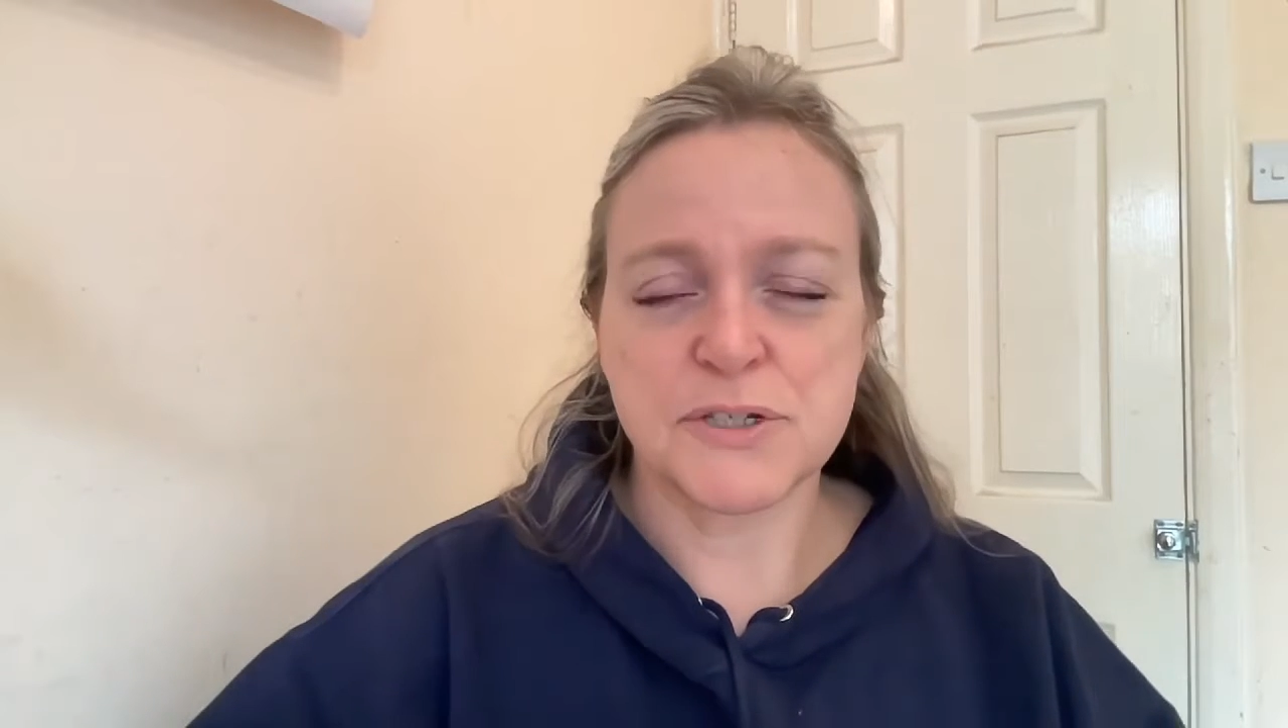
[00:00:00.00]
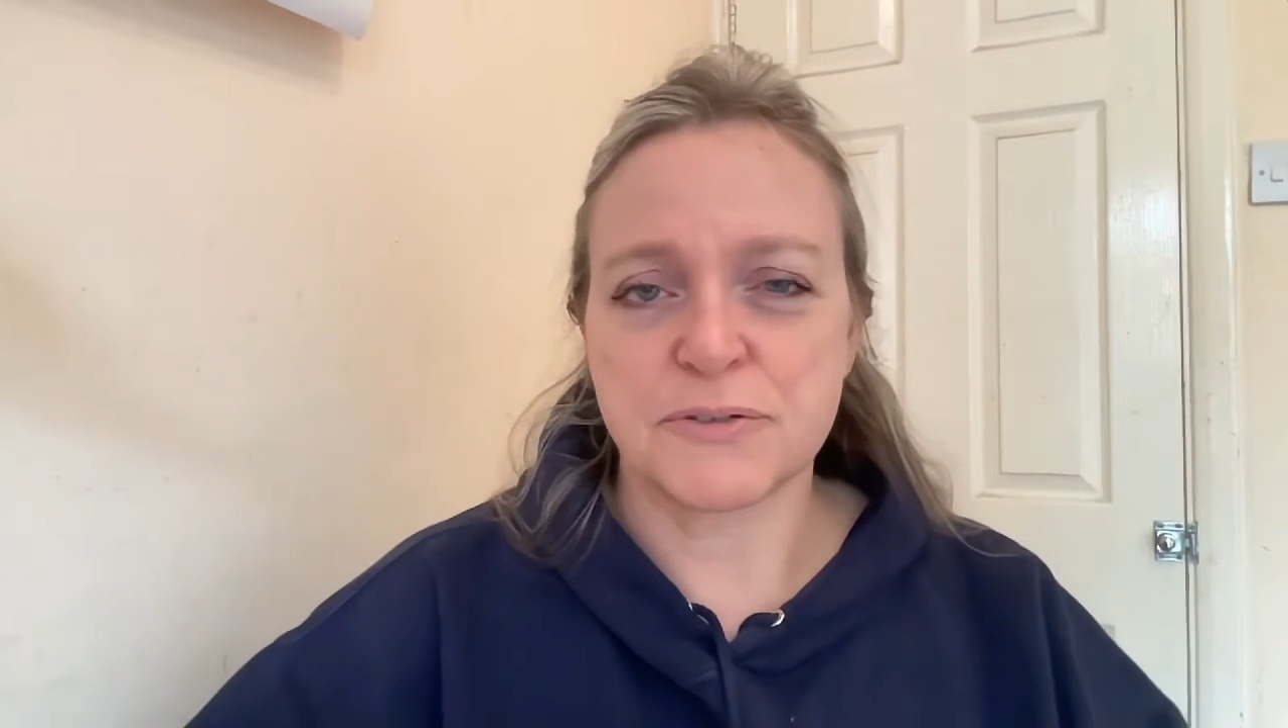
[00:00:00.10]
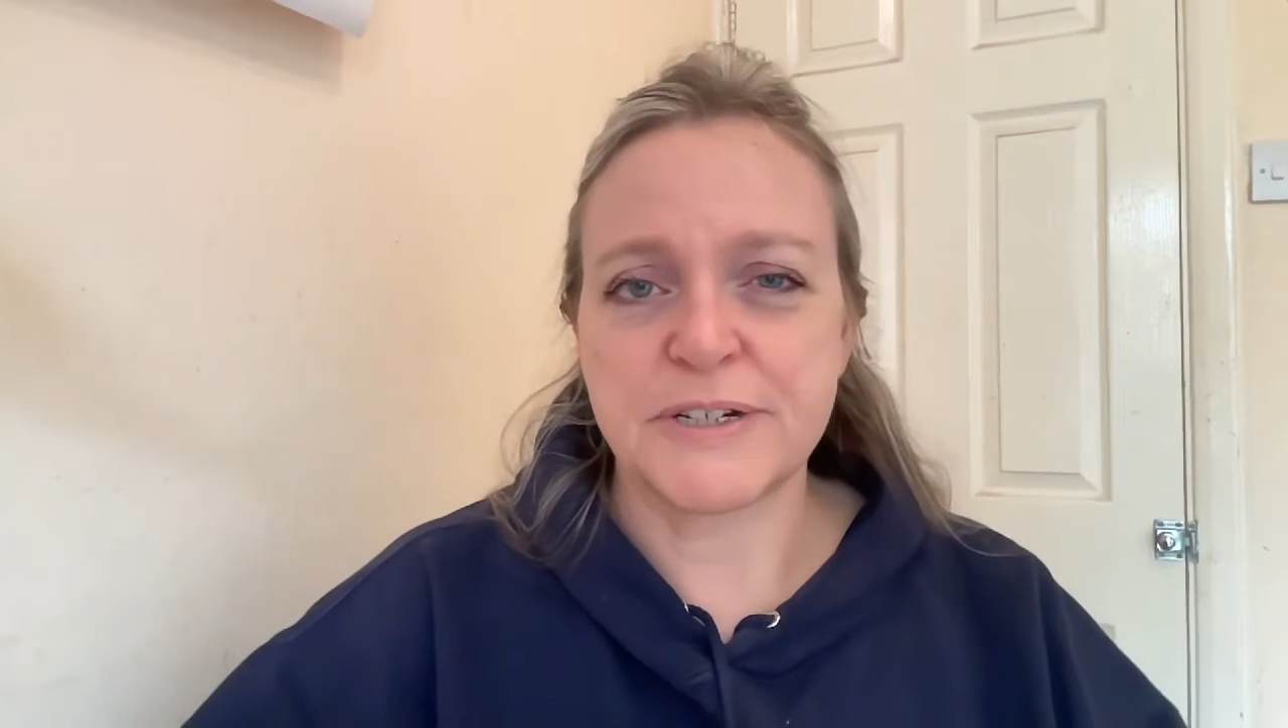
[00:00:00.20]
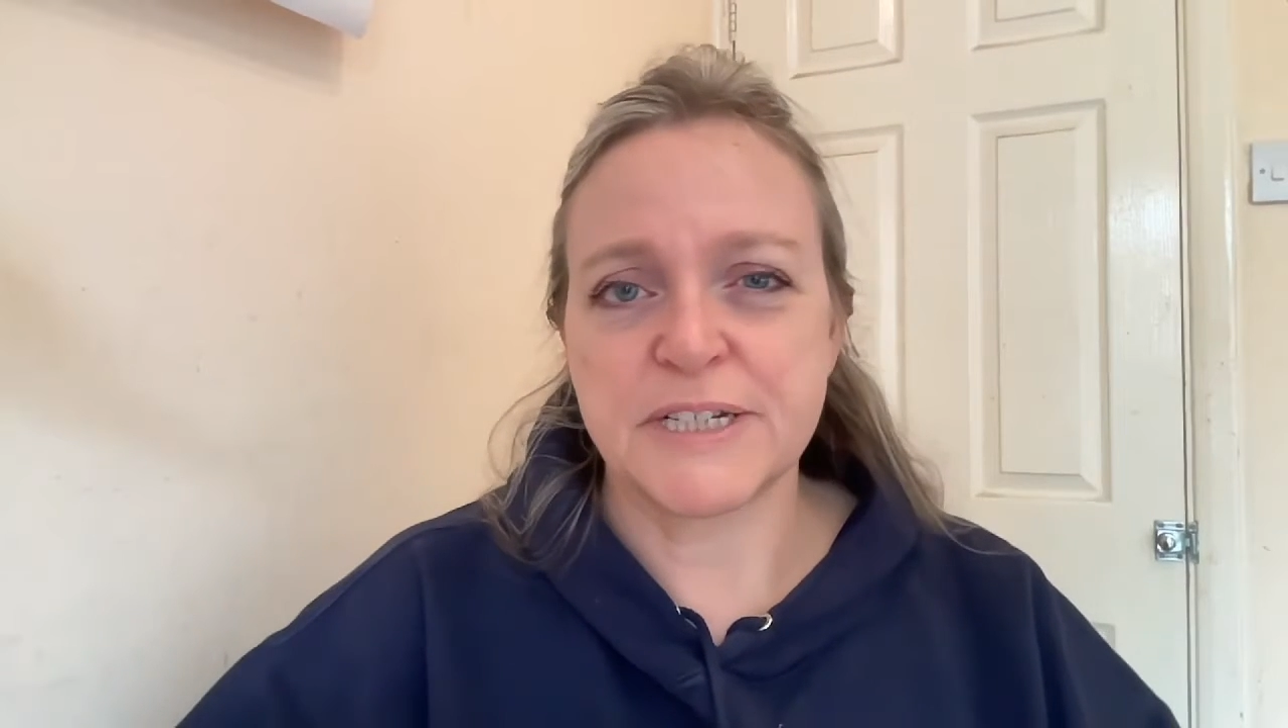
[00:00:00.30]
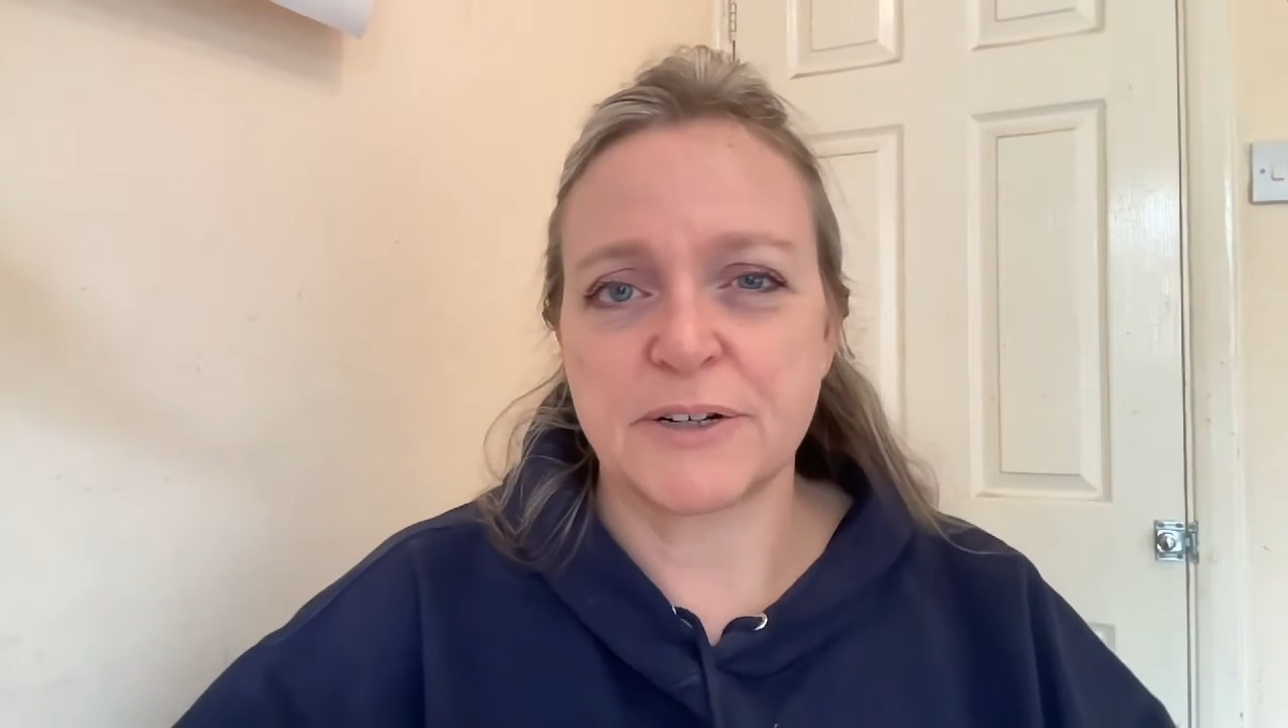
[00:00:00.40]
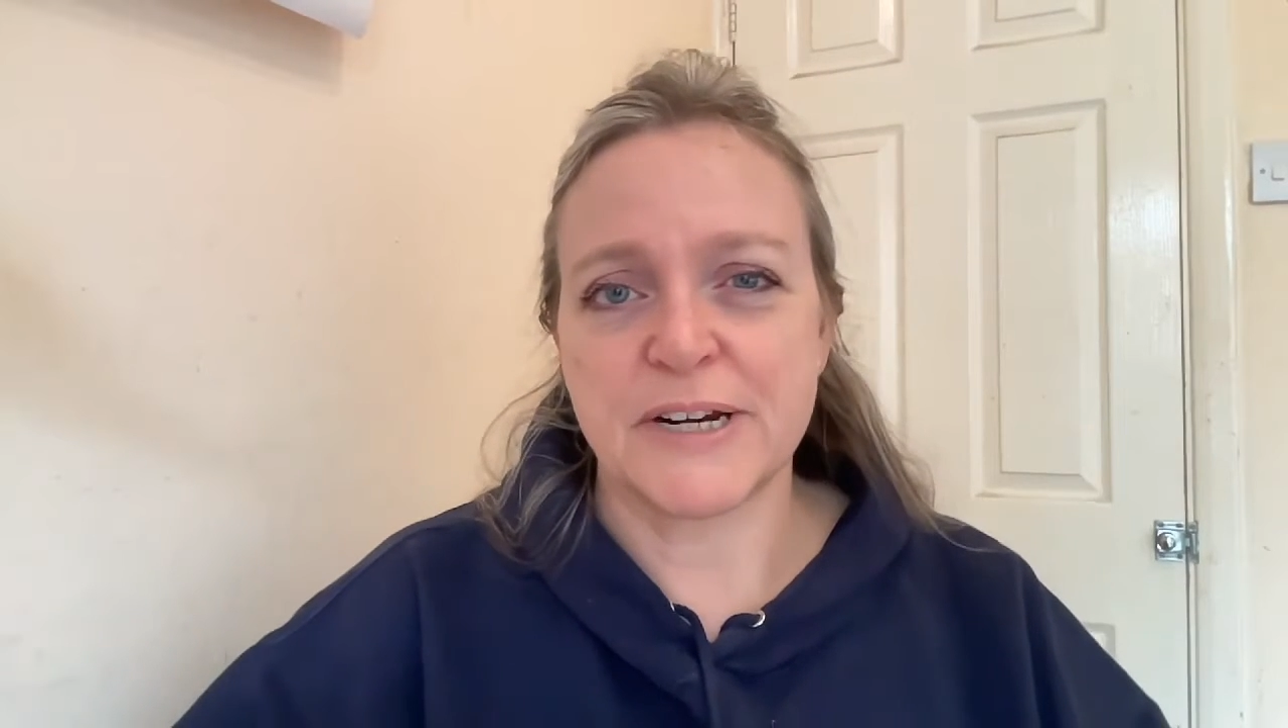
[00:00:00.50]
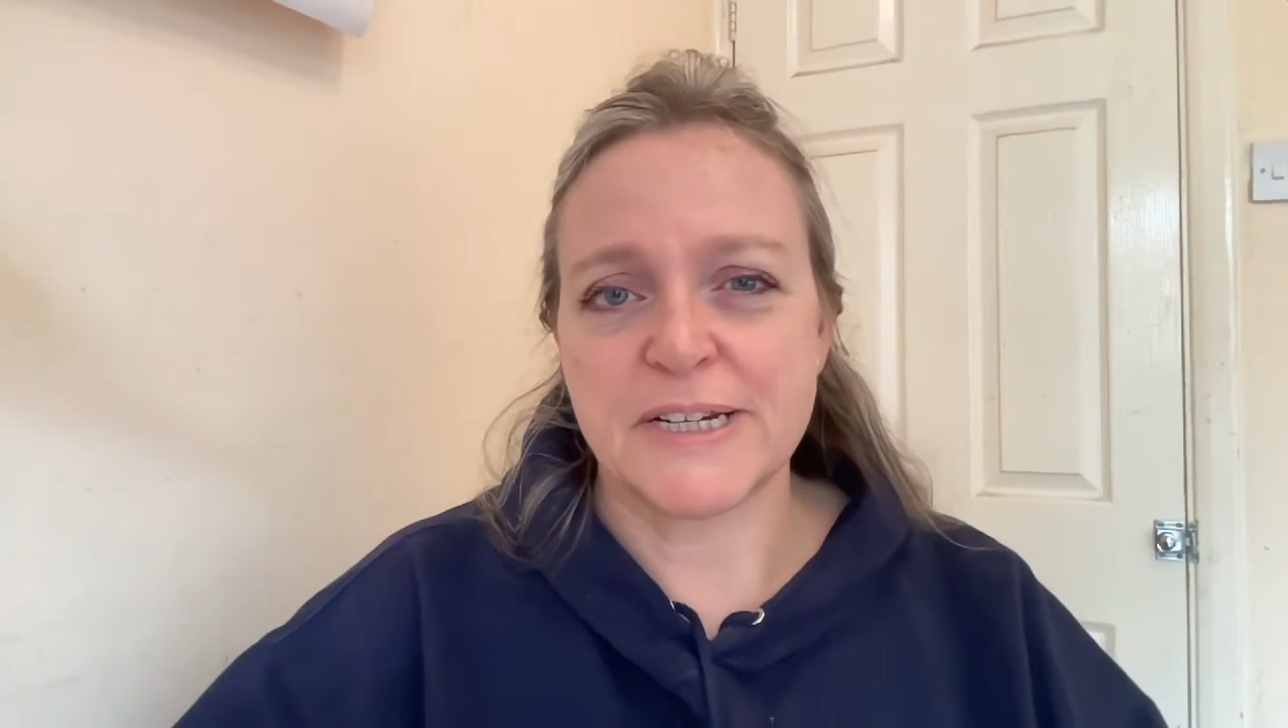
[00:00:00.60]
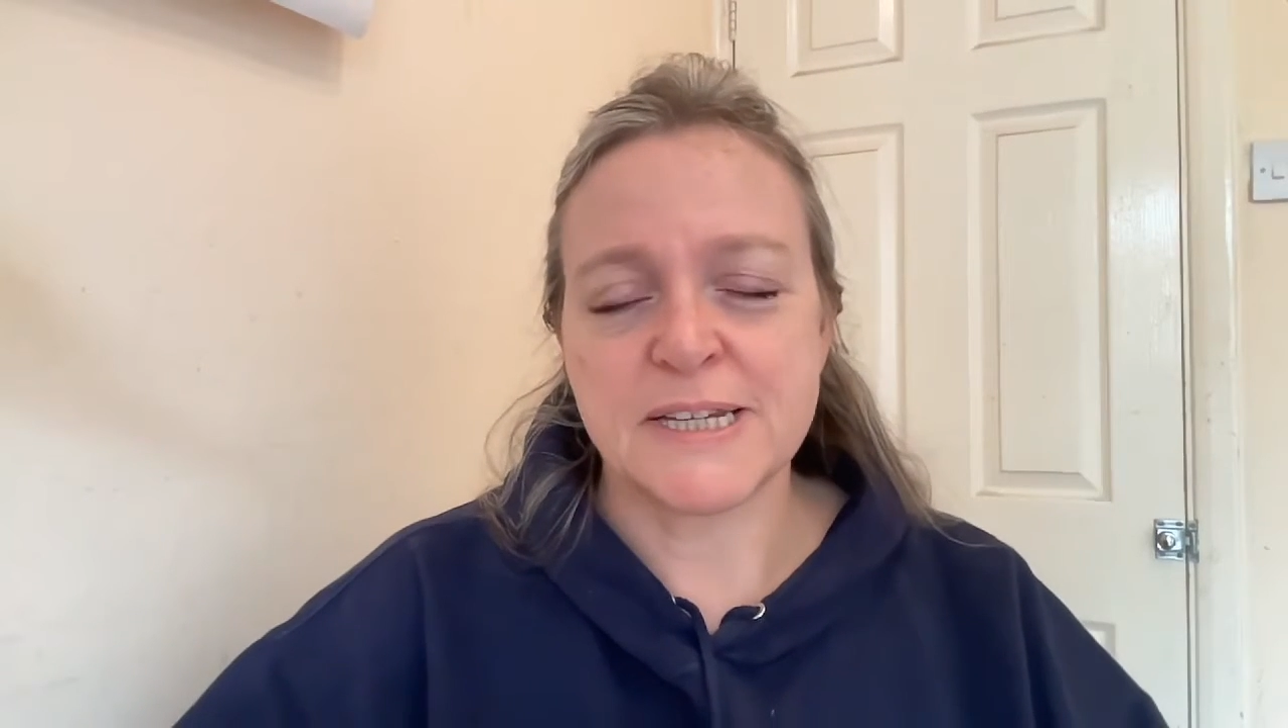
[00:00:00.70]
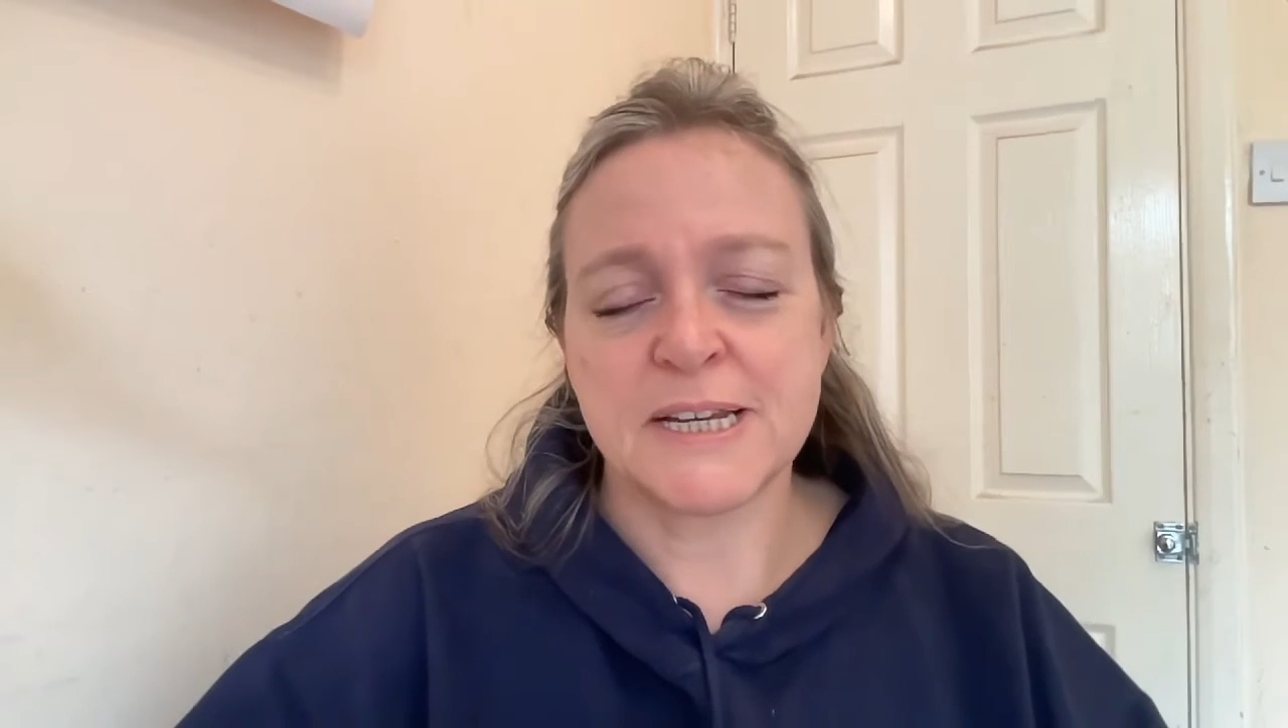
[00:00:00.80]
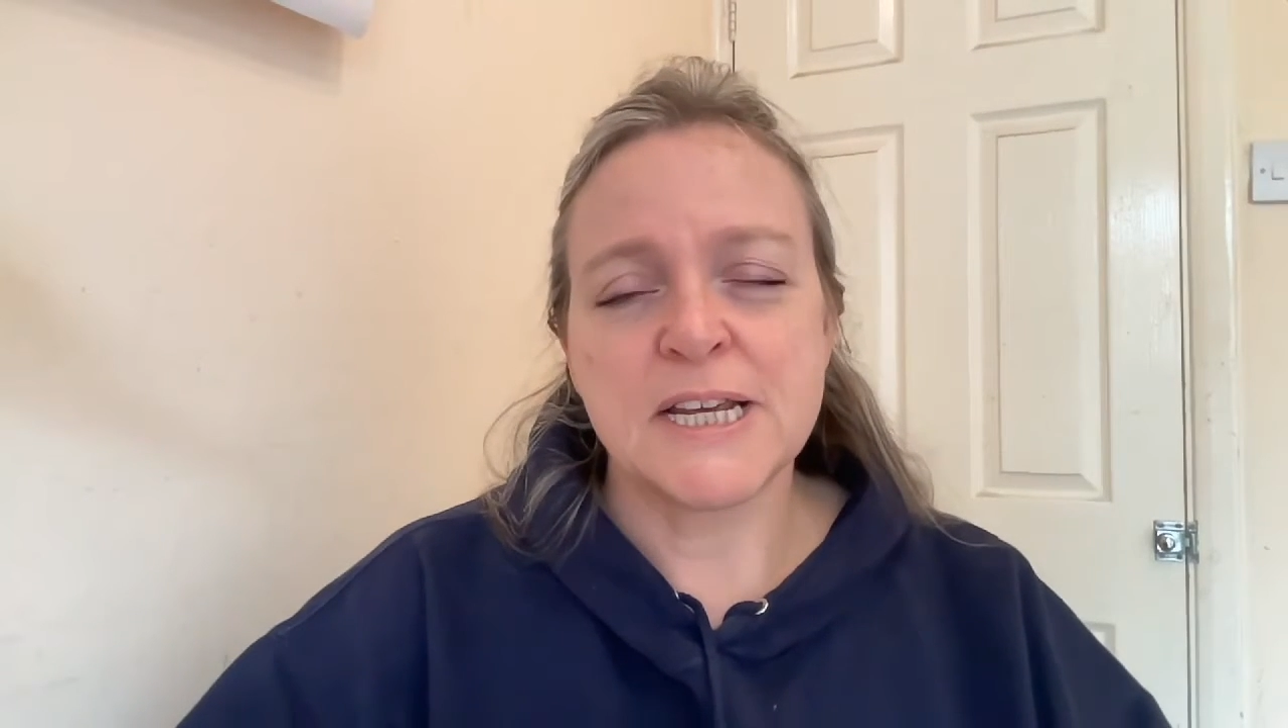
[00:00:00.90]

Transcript: 3 degrees.